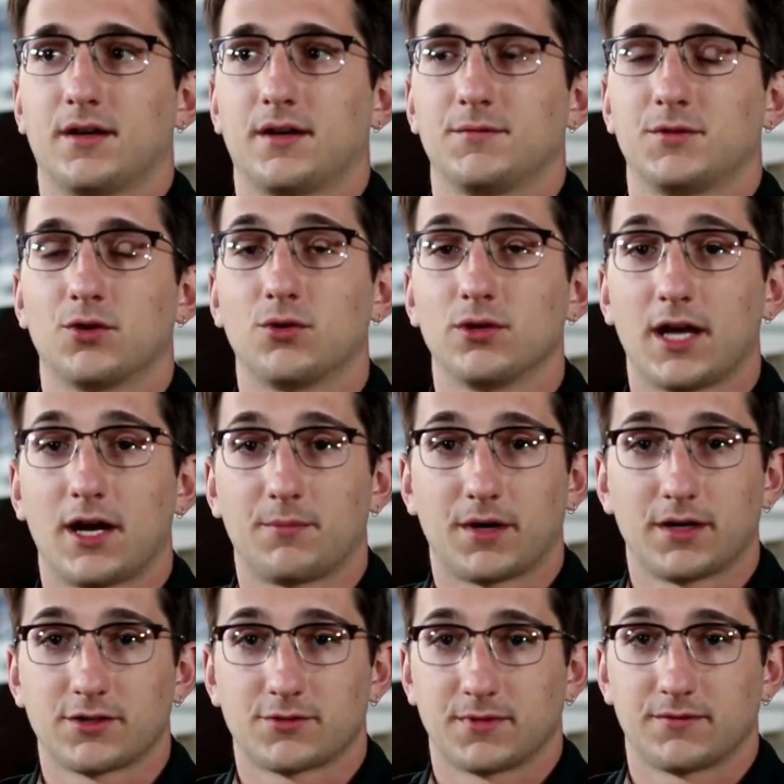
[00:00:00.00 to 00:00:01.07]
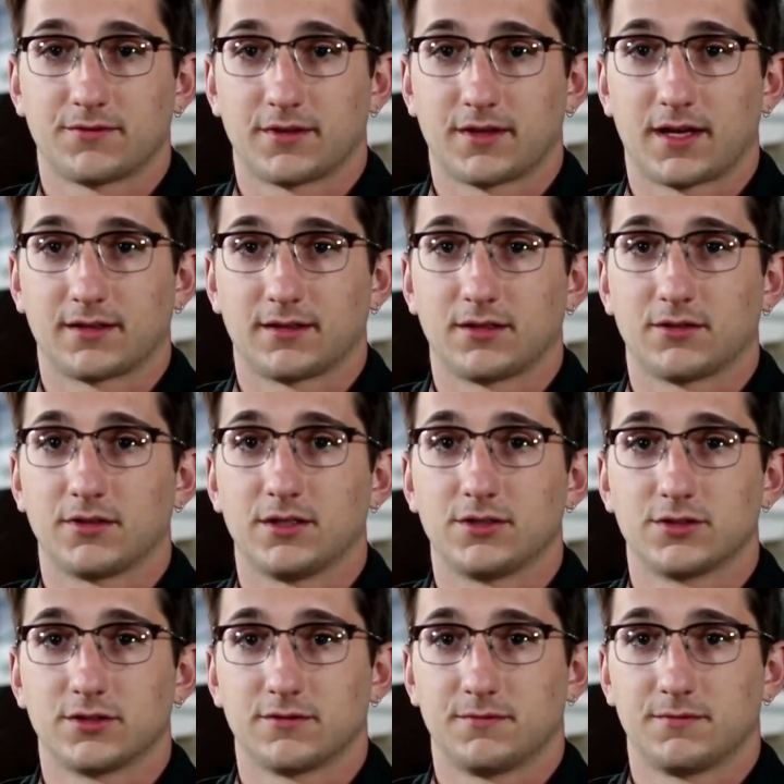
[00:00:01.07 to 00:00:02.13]
dole out punishment for that. You know, he
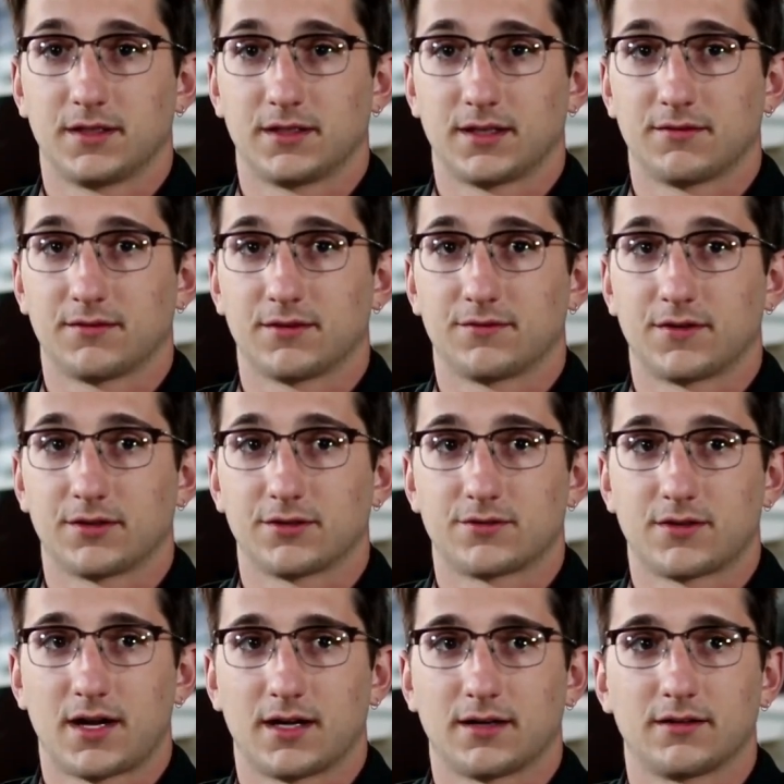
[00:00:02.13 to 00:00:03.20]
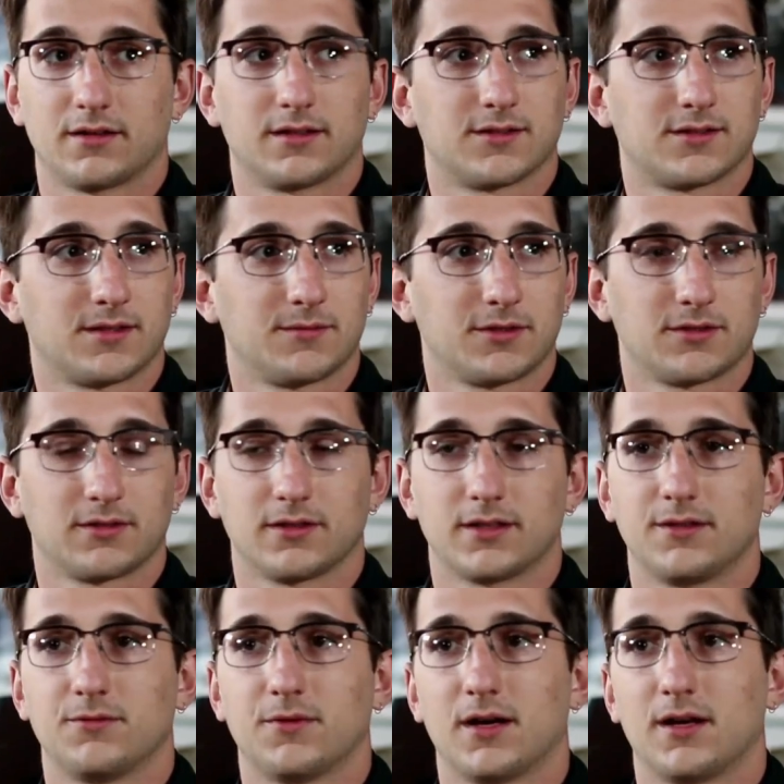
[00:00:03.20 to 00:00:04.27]
should have been given a fair trial. And
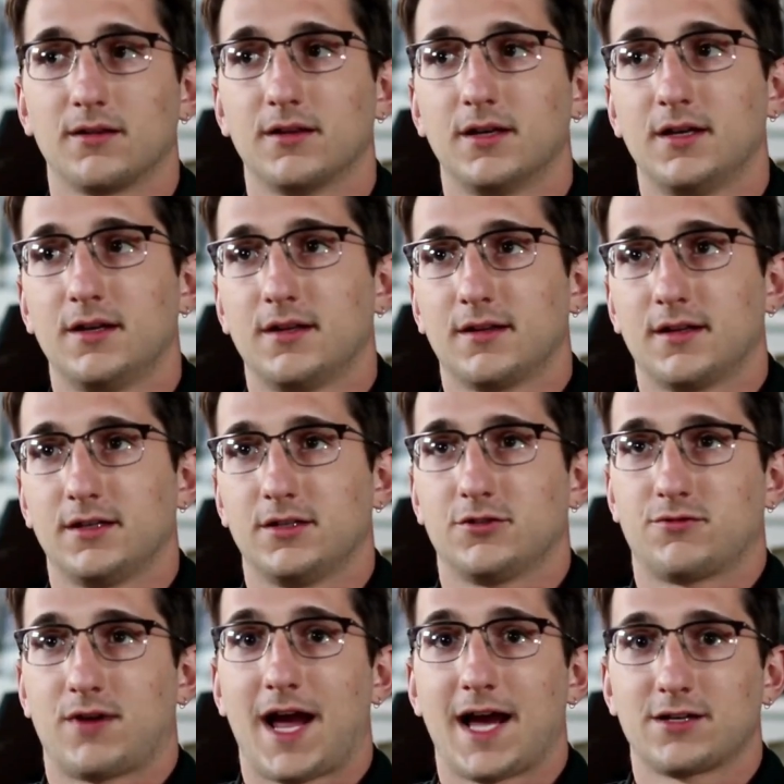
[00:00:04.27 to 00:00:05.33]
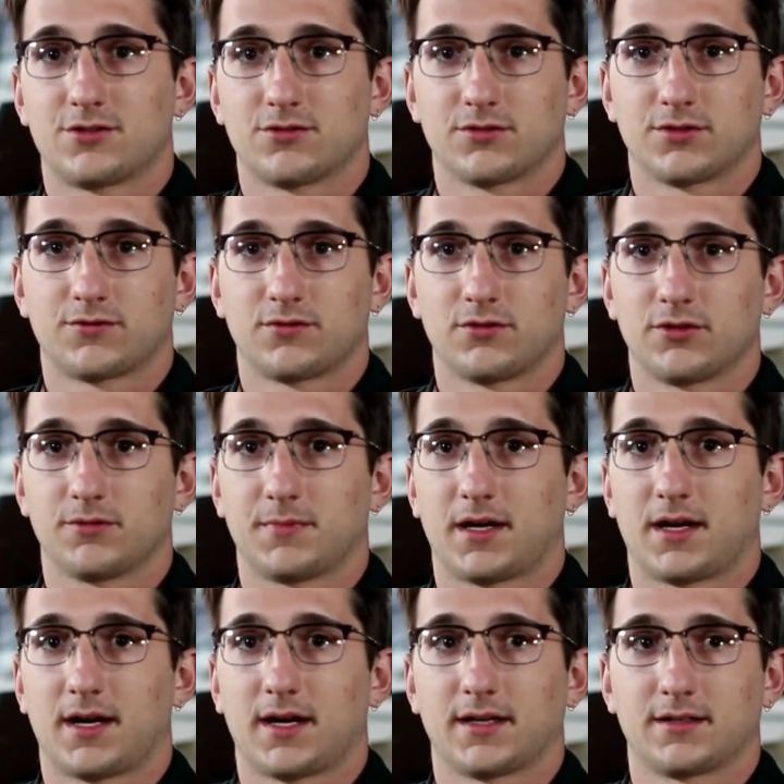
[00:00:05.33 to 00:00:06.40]
similarly, well, they didn't drag George Floyd
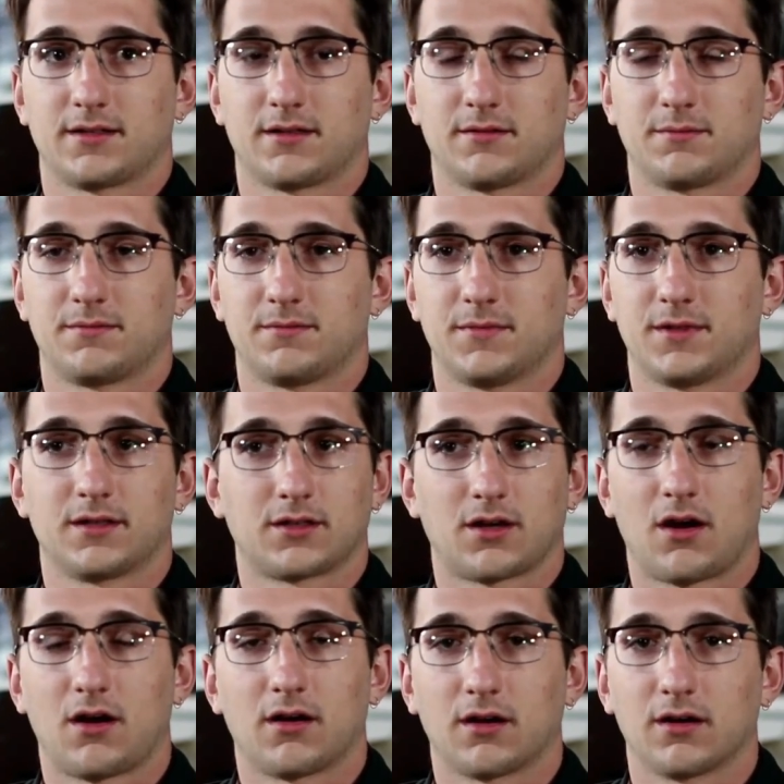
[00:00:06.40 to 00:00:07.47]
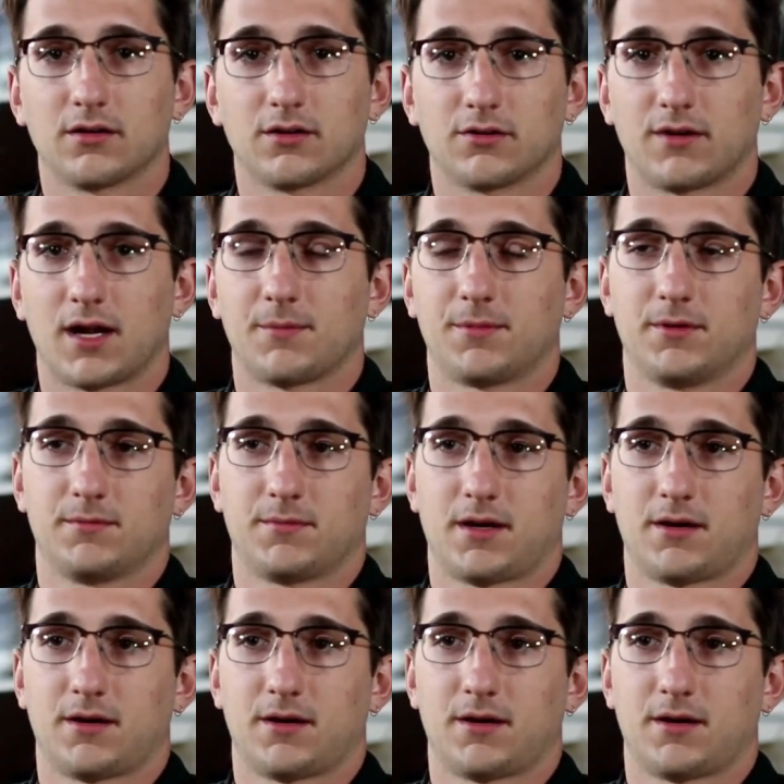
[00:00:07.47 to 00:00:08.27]
behind a car or wrap him in barbed